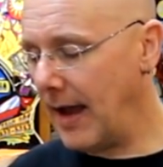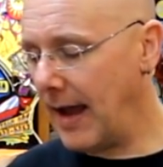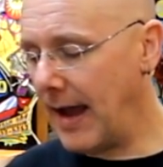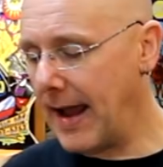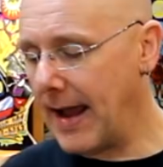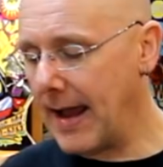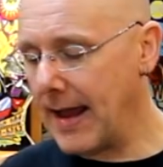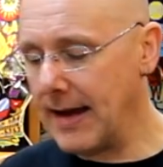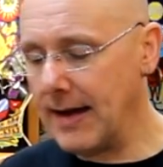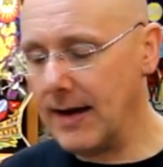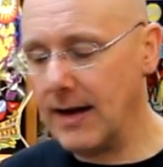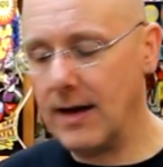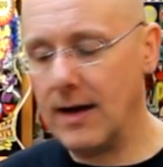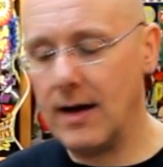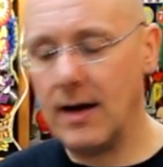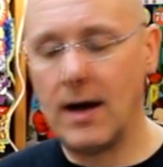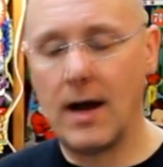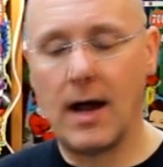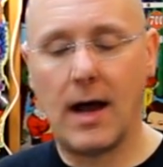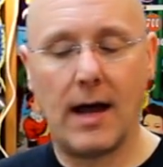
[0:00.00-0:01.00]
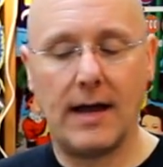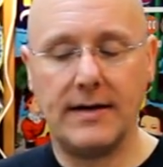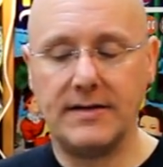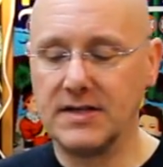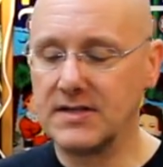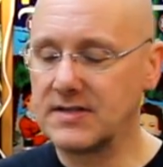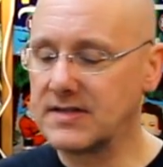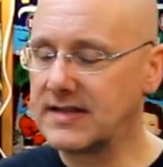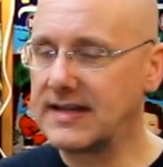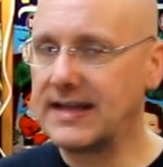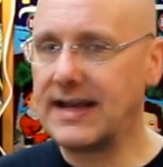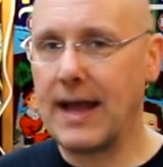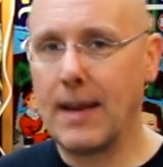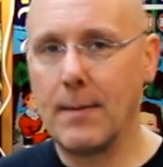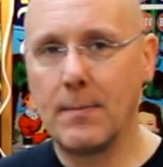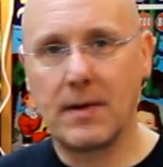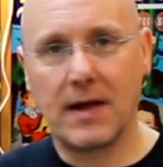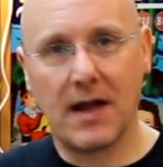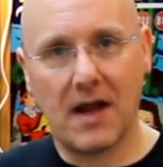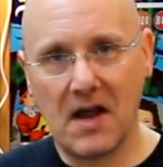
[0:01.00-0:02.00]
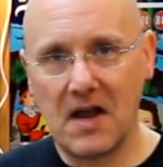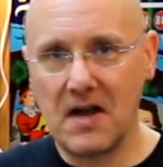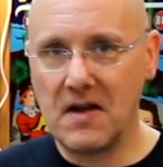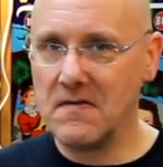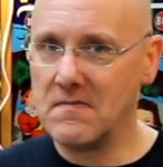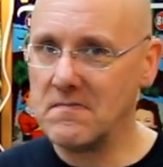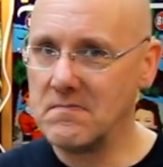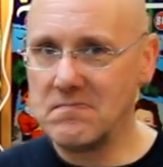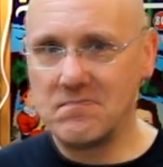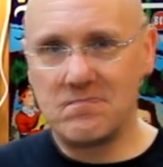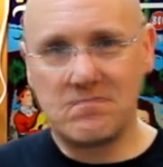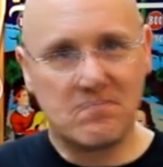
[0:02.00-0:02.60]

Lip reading: And I just kept kind of